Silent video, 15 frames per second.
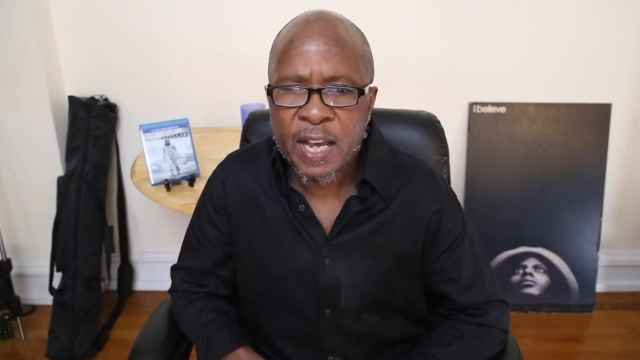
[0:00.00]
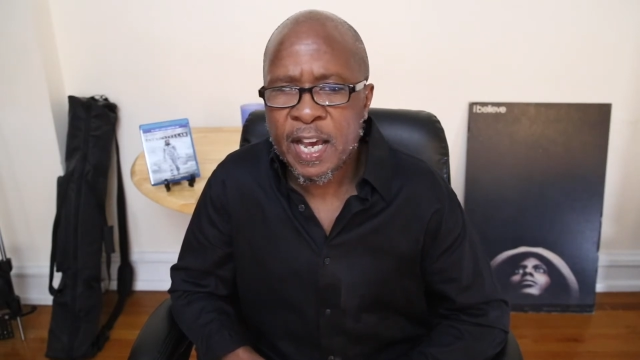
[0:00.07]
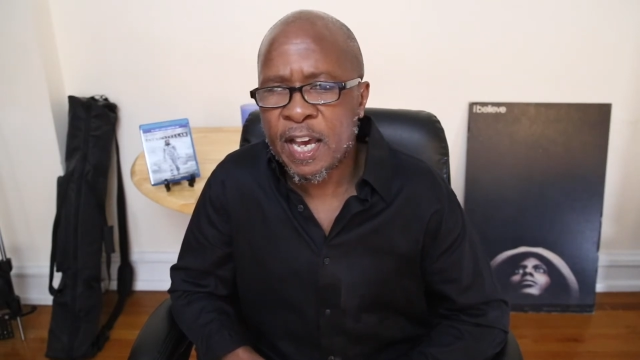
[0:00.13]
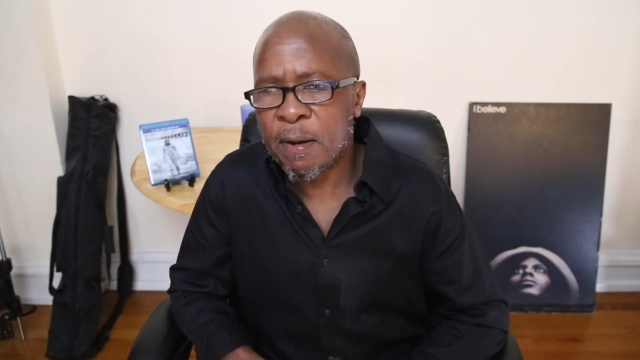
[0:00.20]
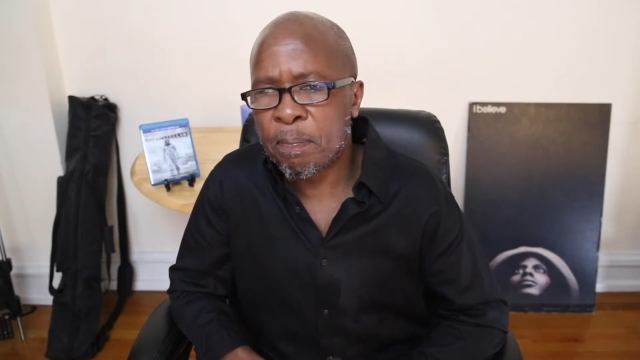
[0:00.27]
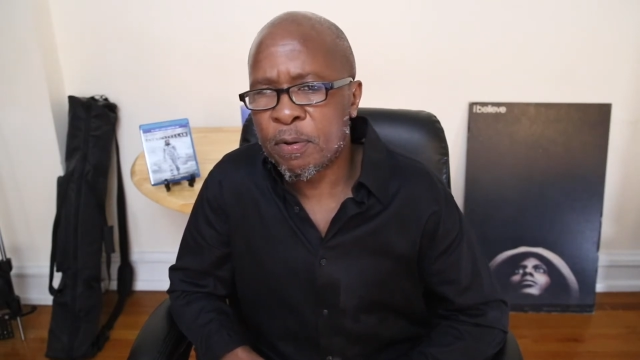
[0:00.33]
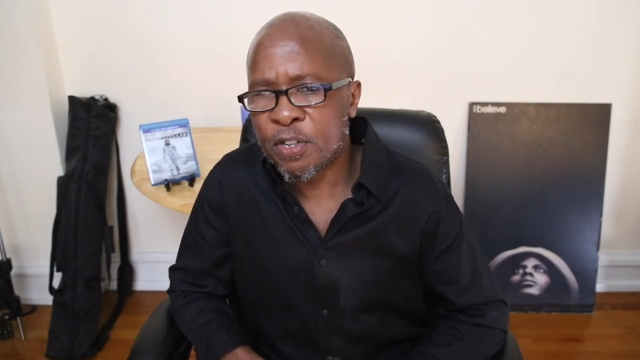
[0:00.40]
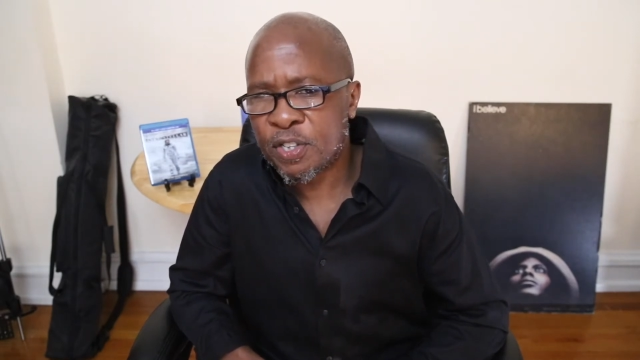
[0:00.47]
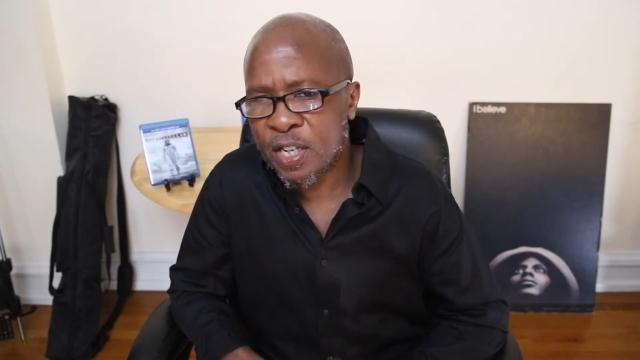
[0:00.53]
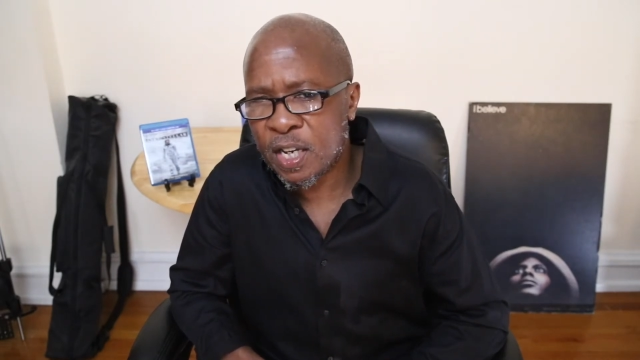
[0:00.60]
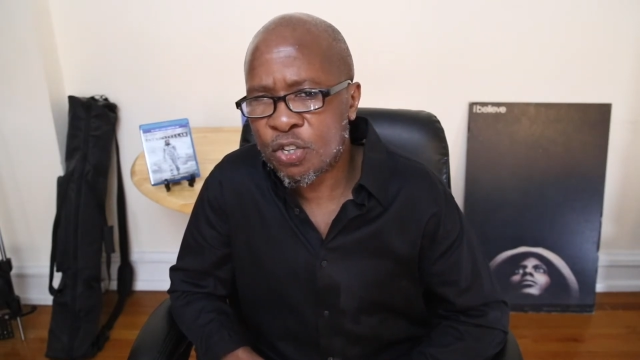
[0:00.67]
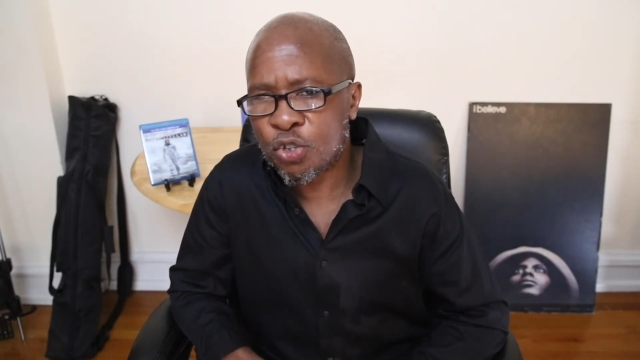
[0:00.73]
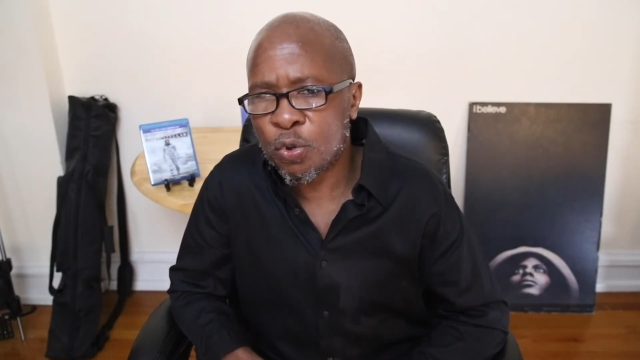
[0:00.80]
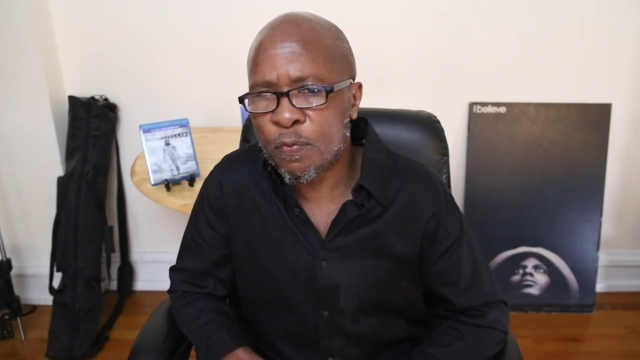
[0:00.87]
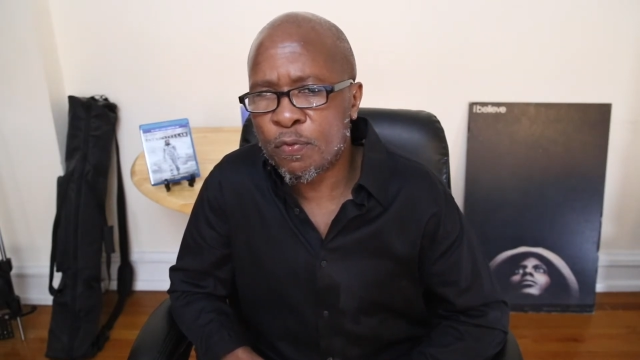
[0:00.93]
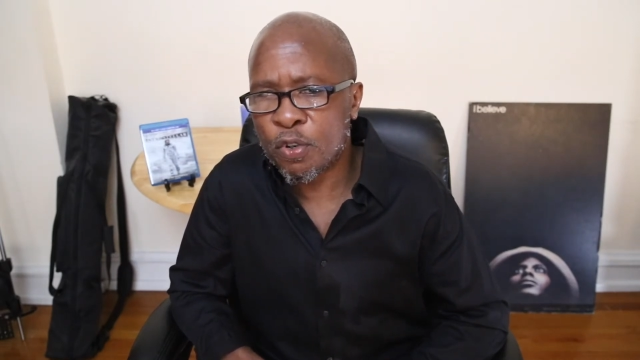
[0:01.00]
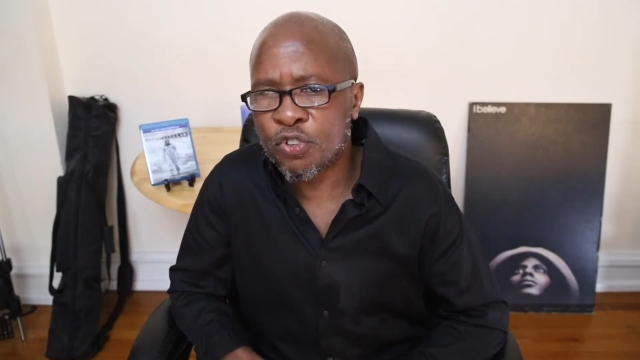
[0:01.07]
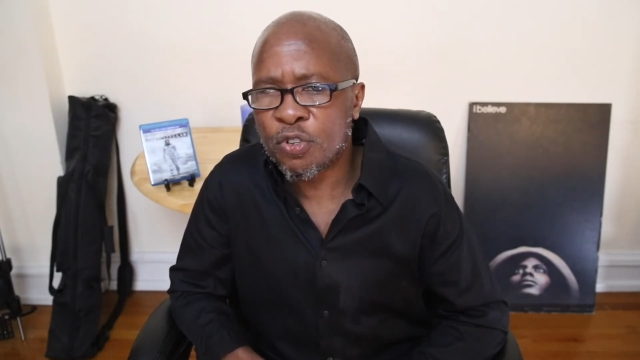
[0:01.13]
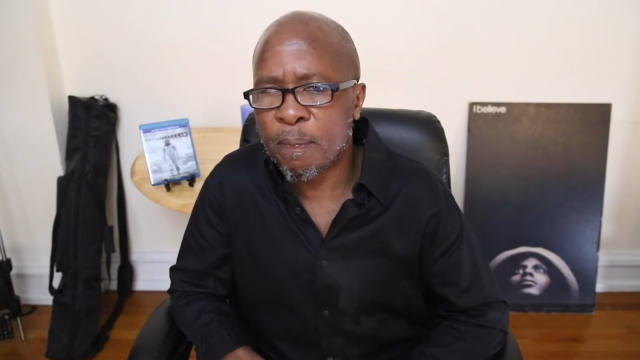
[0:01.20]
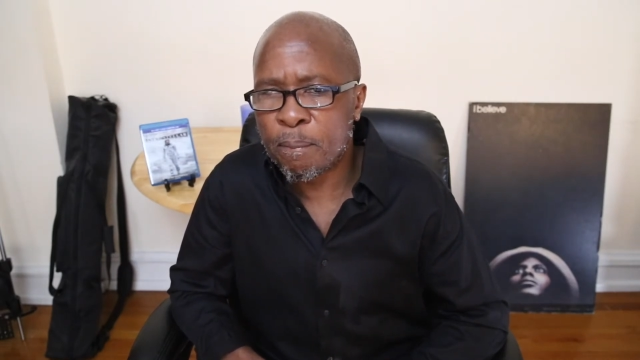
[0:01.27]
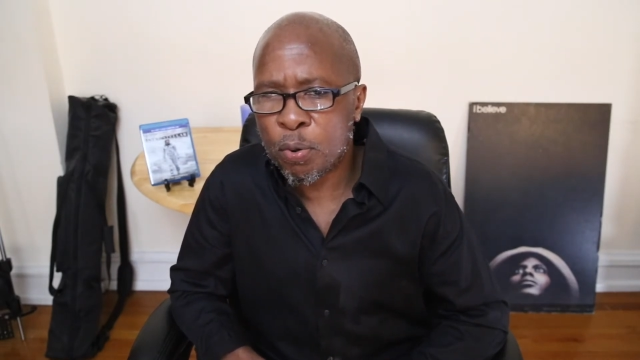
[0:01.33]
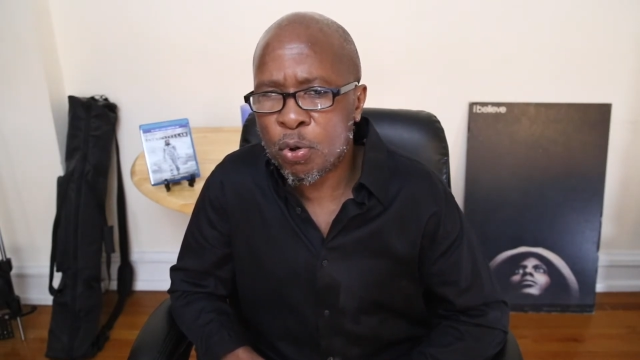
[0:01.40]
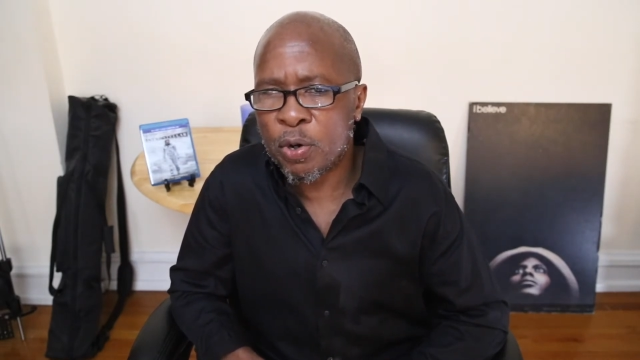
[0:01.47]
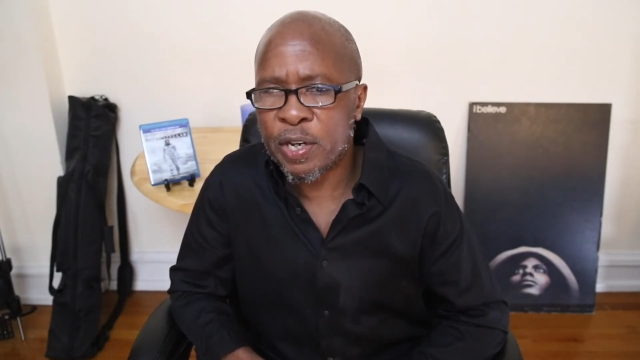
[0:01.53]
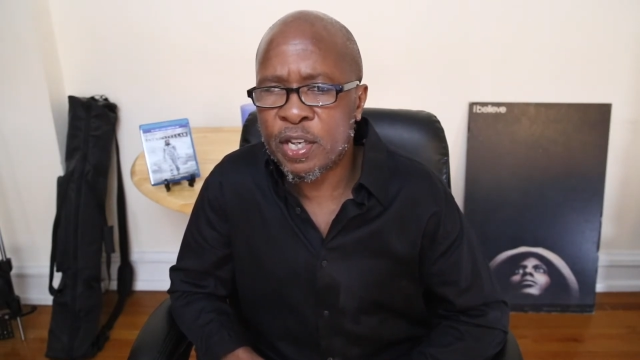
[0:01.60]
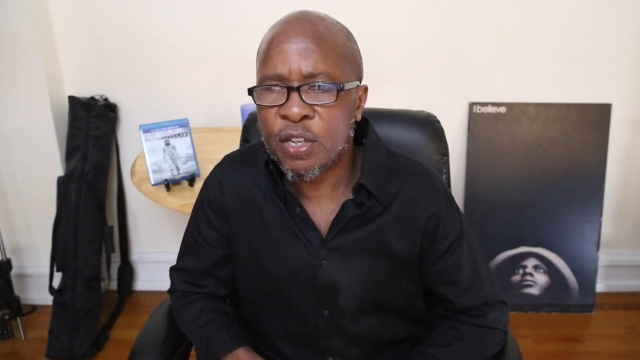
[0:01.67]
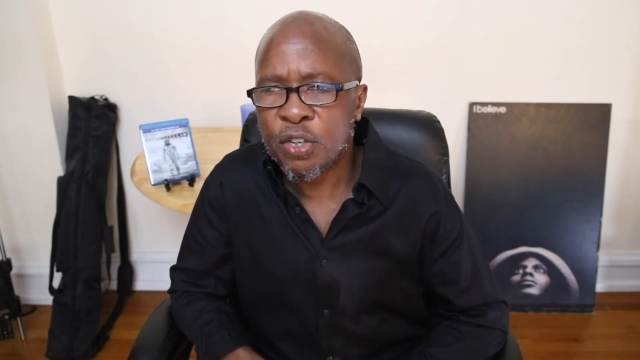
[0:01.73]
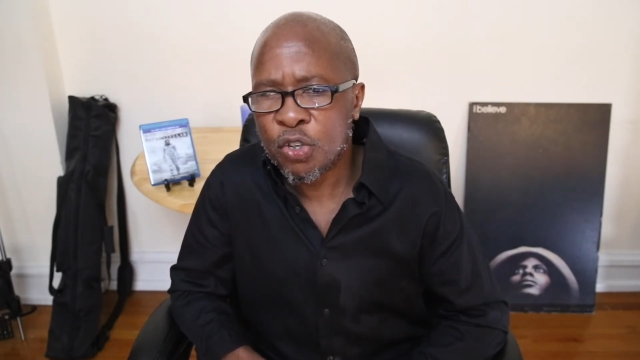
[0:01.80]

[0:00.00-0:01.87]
and potential for supporting